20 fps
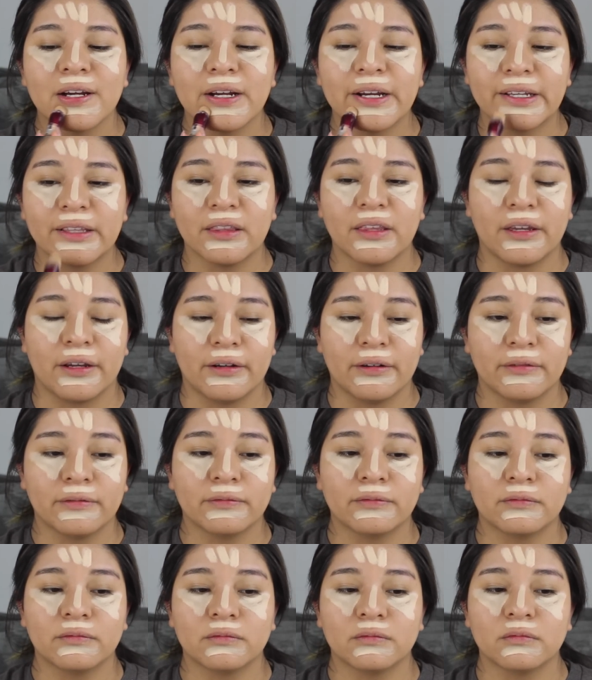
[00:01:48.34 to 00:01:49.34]
right there,
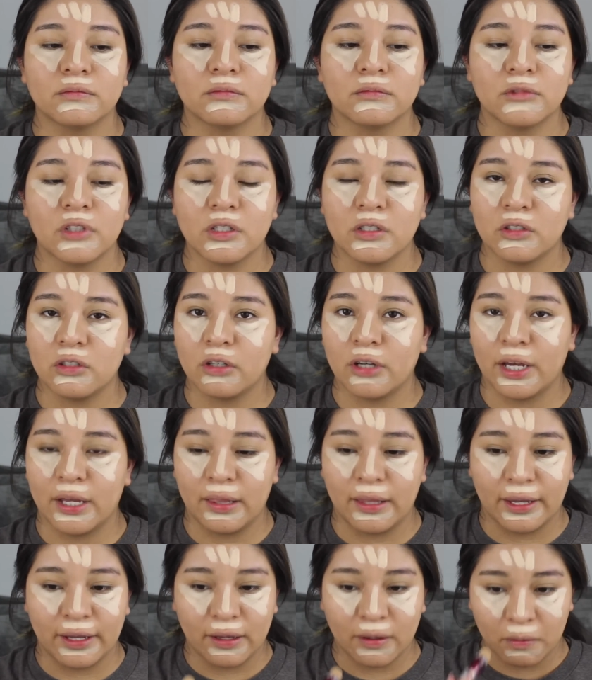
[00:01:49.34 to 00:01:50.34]
just to
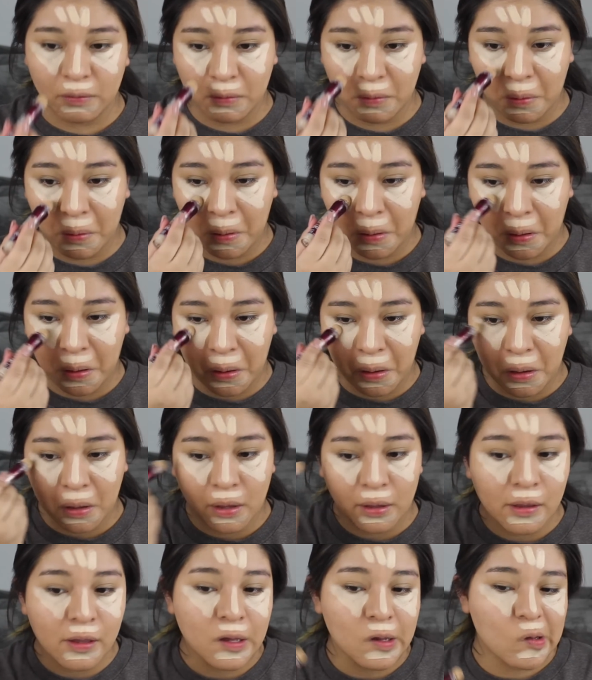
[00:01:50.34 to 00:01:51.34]
highlight.
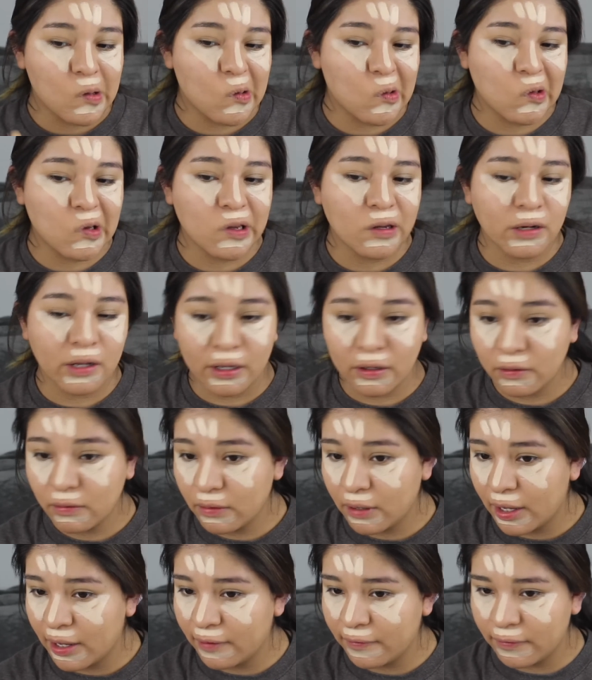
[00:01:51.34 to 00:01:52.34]
And then I
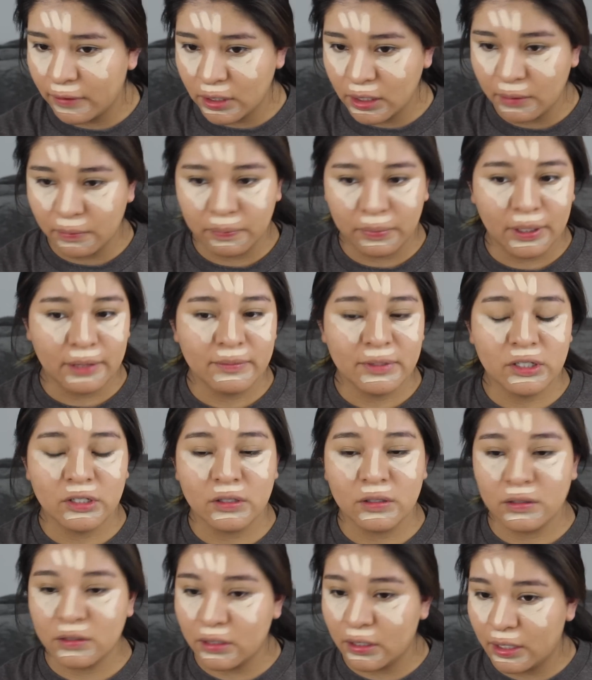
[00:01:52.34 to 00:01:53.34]
don't have any
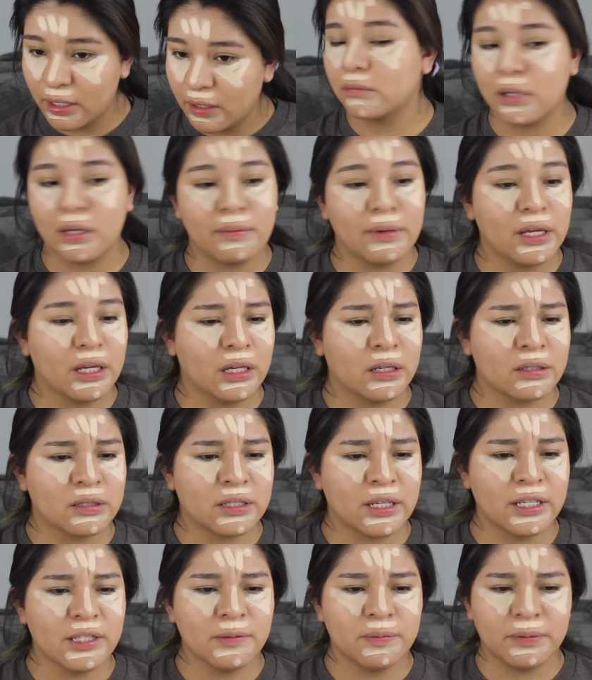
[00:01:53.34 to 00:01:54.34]
blemishes today, and my
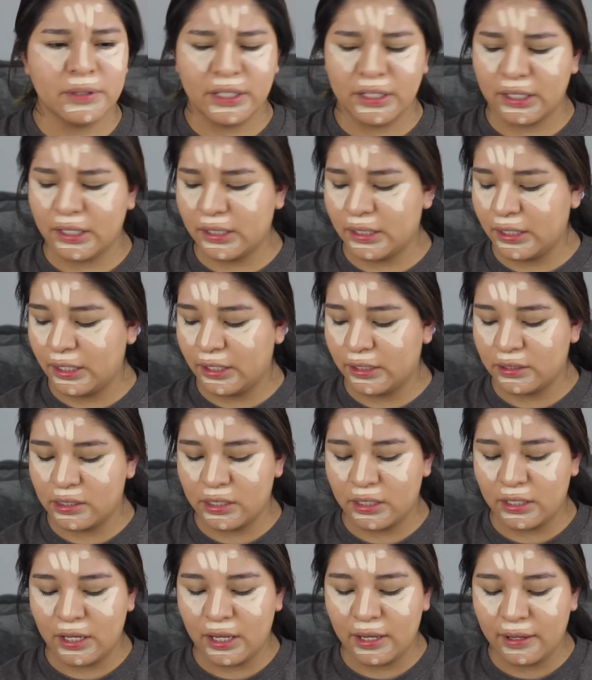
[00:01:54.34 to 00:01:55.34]
skin's pretty clear
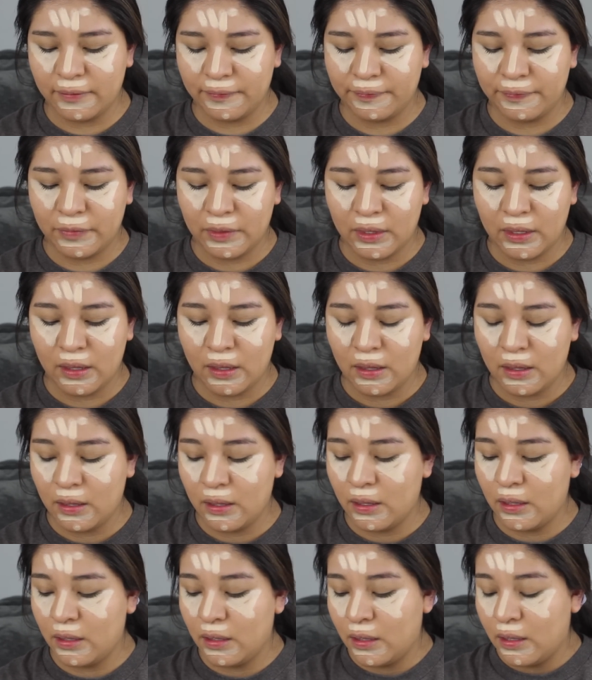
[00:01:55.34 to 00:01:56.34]
today.
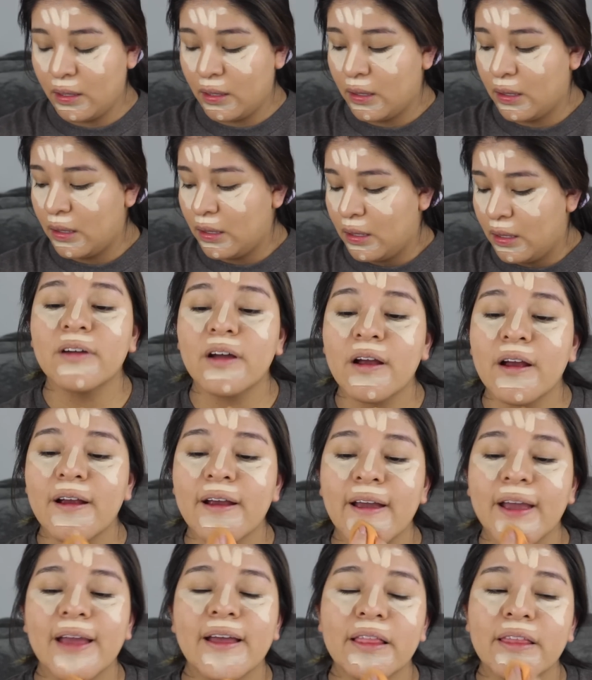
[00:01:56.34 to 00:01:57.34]

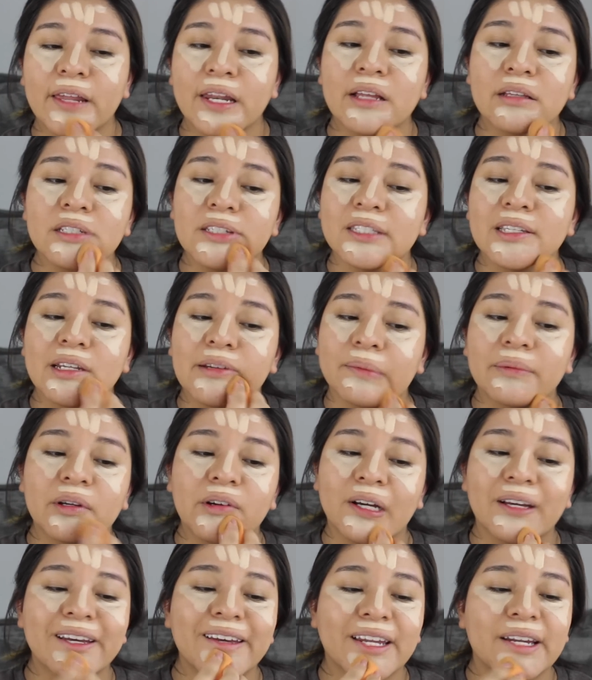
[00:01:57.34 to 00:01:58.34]
Alright, and then I'm just gonna
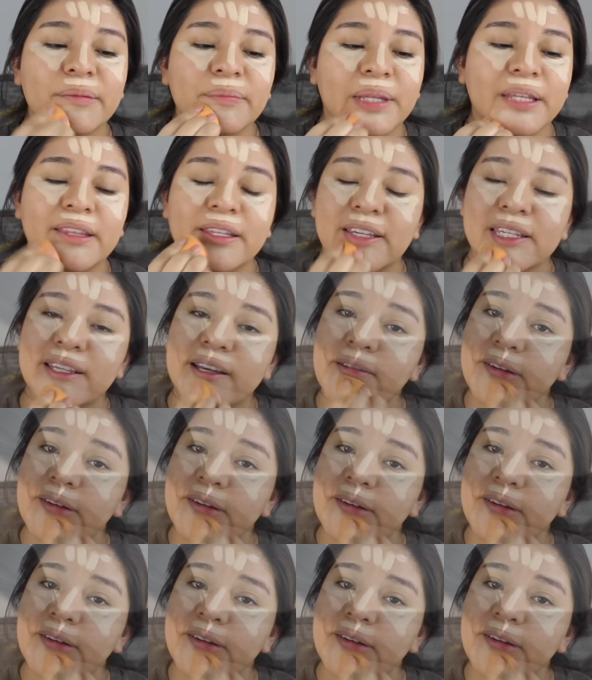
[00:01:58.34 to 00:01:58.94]
go ahead and blend this